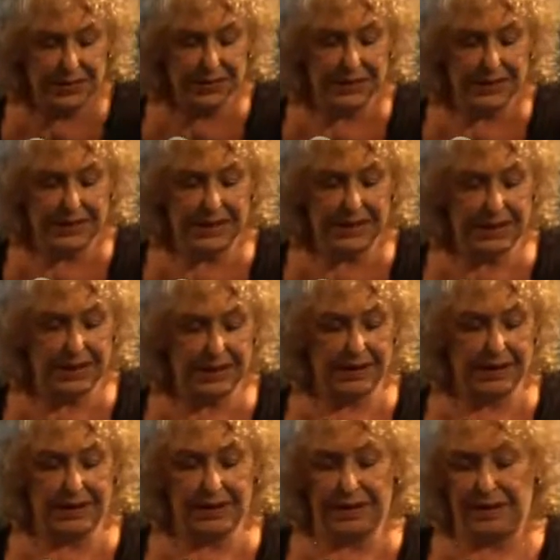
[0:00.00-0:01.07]
going to take
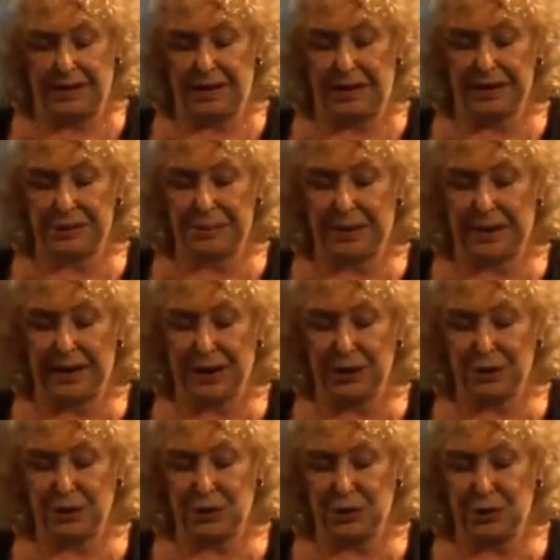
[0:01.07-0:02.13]
uh, us
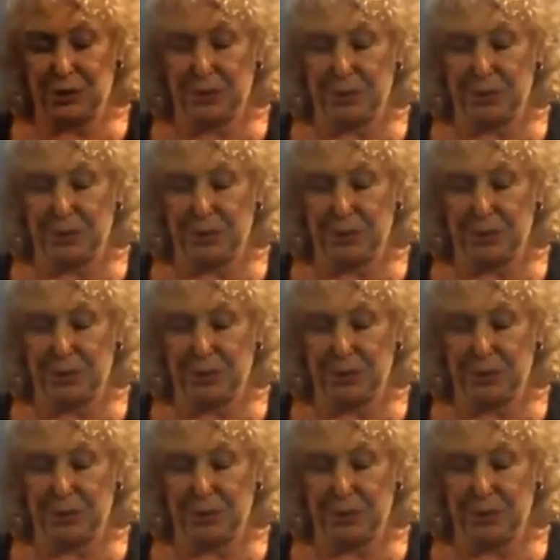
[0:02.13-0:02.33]
back to